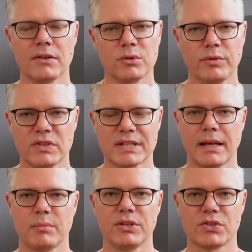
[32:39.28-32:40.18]
that we've
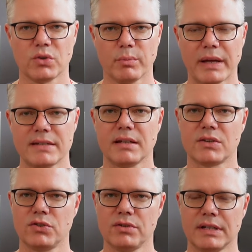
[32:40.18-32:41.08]
established your basic
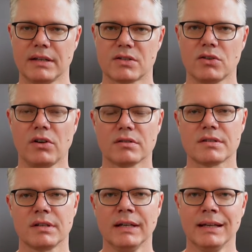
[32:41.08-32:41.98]
shooting
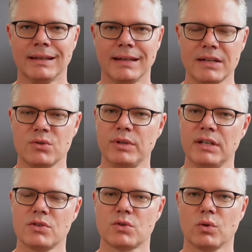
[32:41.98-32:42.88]
stance, next we
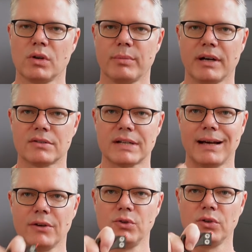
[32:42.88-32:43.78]
need to talk about
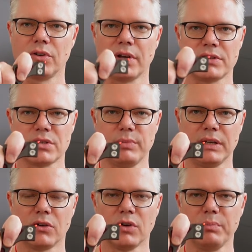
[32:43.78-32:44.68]
how you are going to be
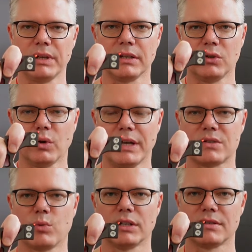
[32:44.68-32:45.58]
gripping your
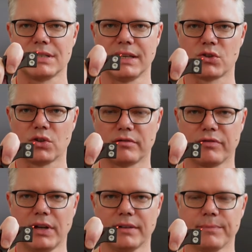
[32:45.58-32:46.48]
S1 slingshot
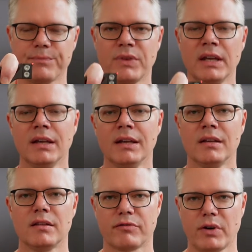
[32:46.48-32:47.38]
frame.
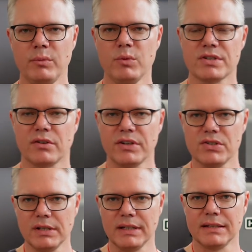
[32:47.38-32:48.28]
The frame was
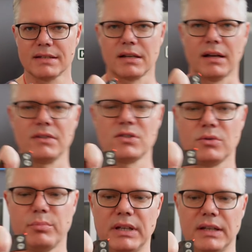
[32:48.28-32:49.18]
originally designed to
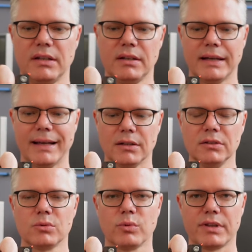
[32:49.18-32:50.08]
be
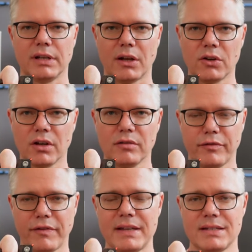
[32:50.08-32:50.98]
held with the logo
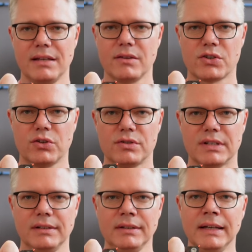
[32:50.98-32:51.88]
facing the shooter,